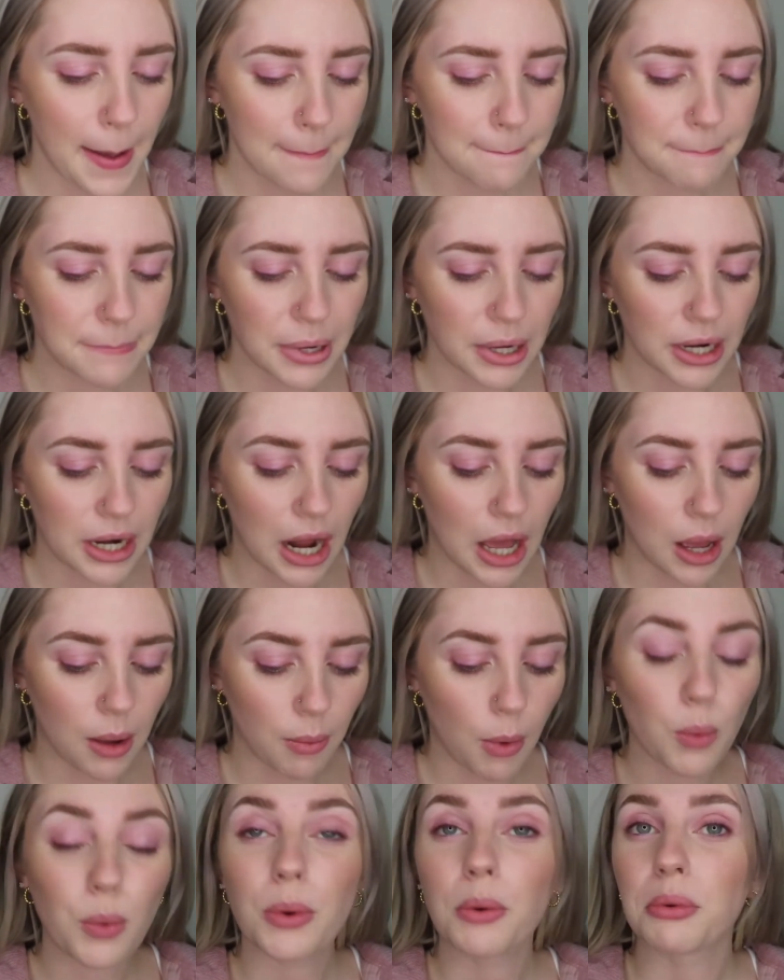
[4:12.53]

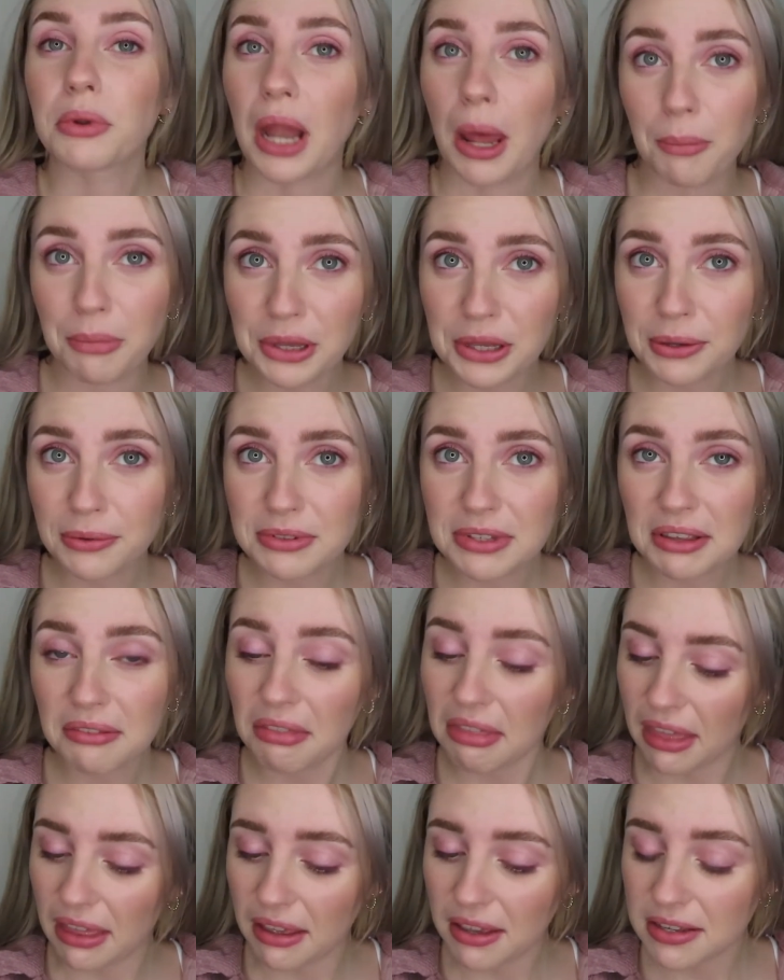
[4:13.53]
But we will not be using
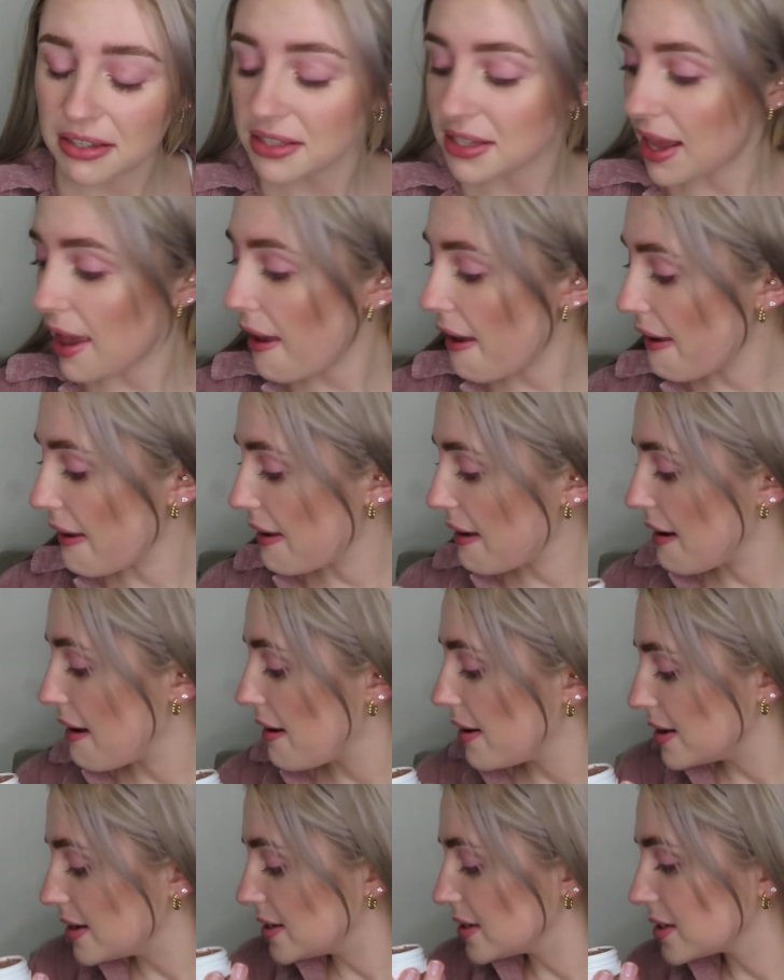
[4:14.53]
this,
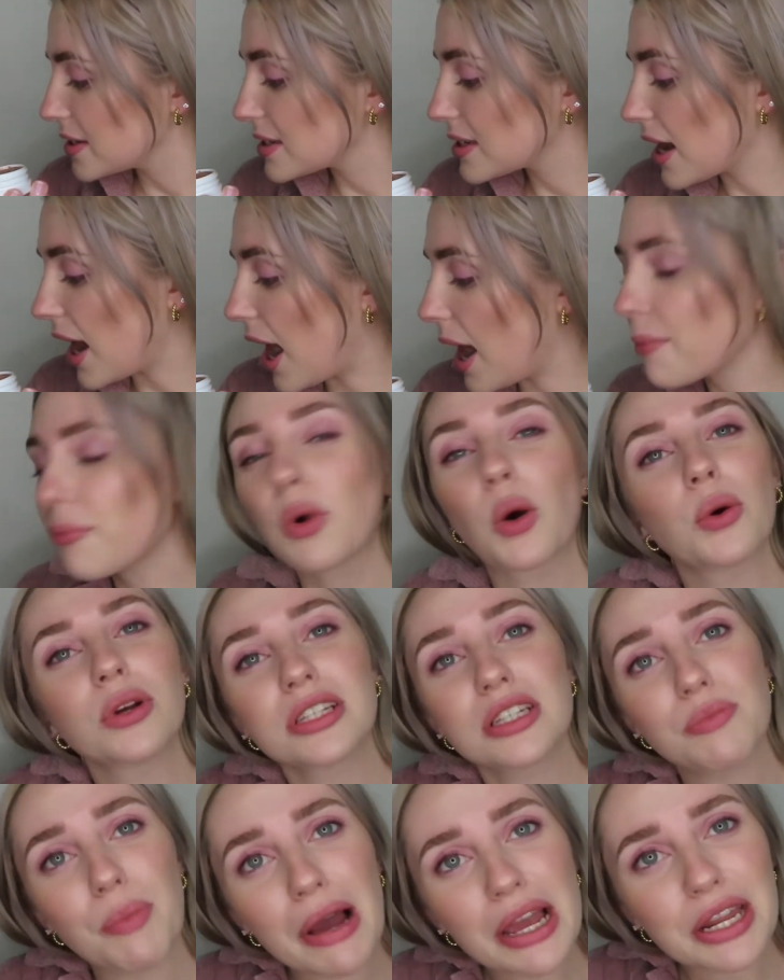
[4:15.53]
and I'm going
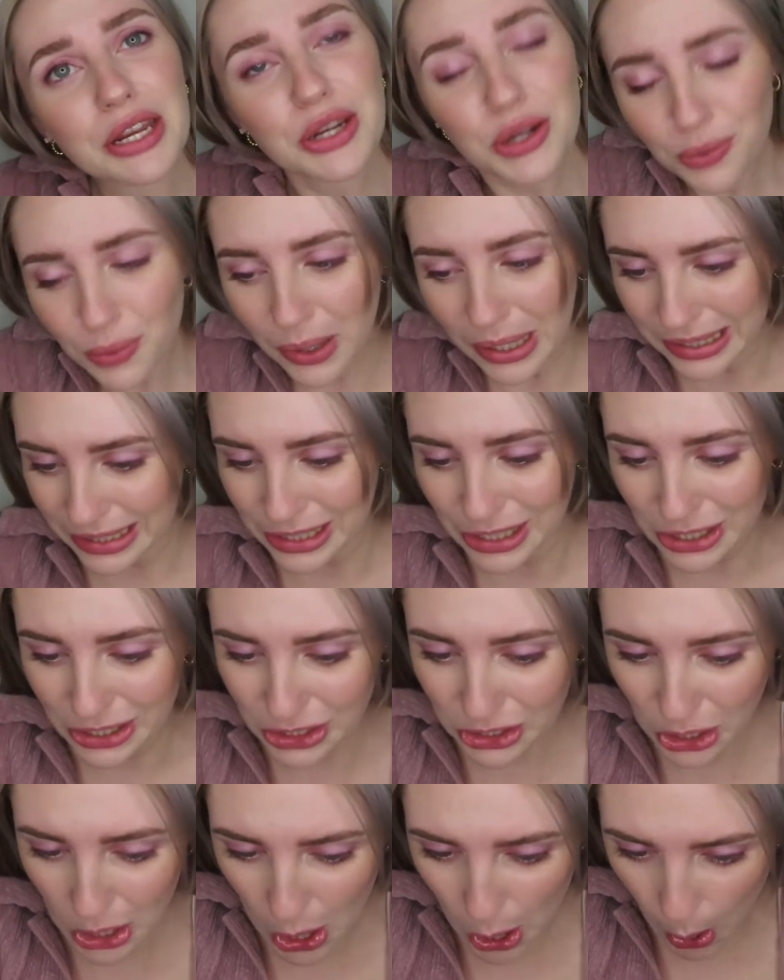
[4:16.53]
to buy a new one.
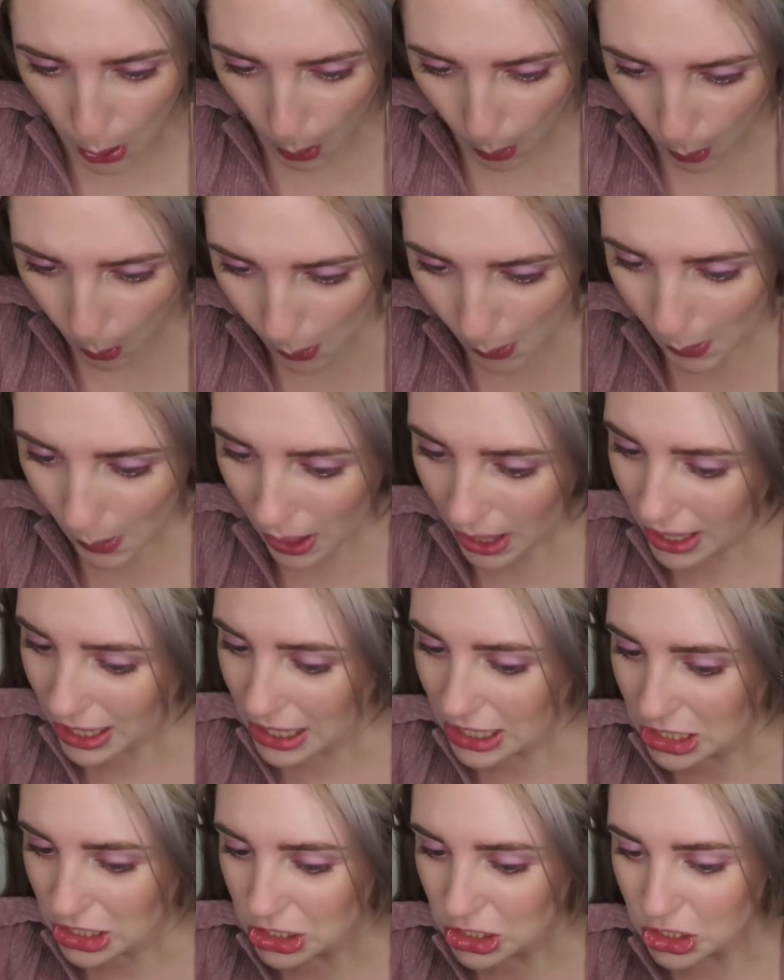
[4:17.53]
So
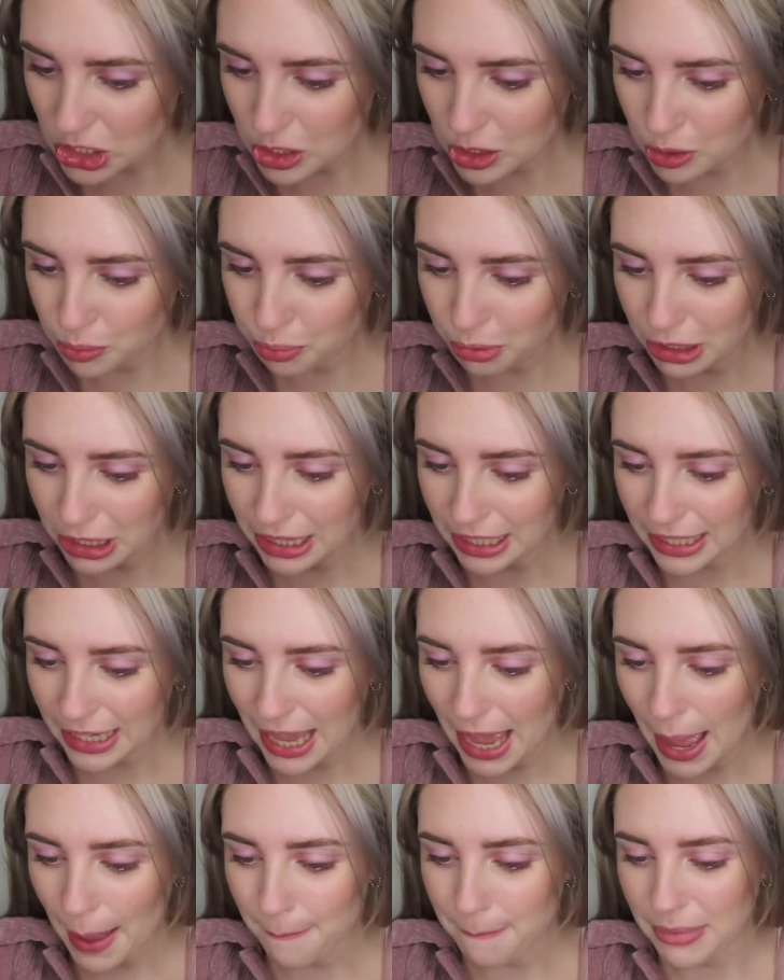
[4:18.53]
just put the
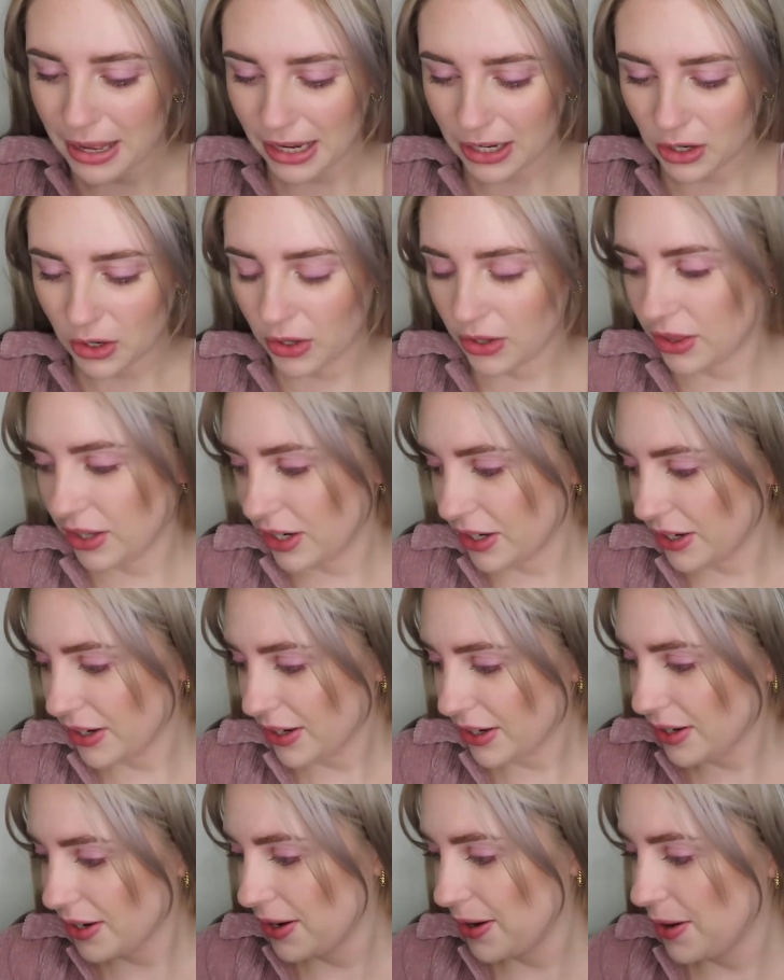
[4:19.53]
cap back on
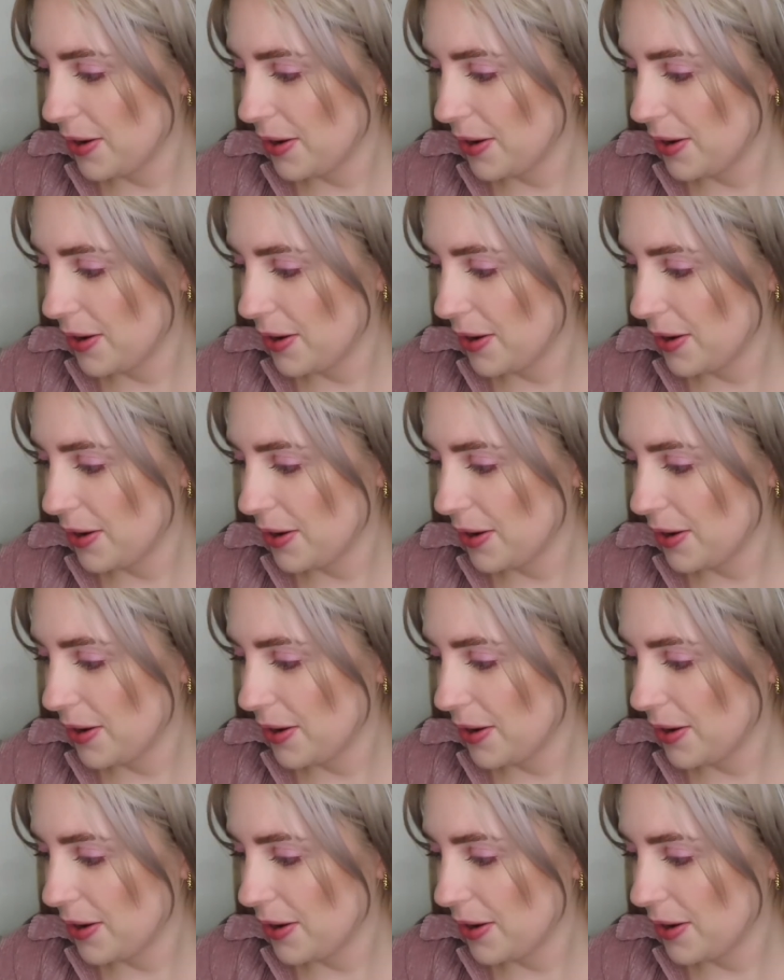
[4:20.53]
there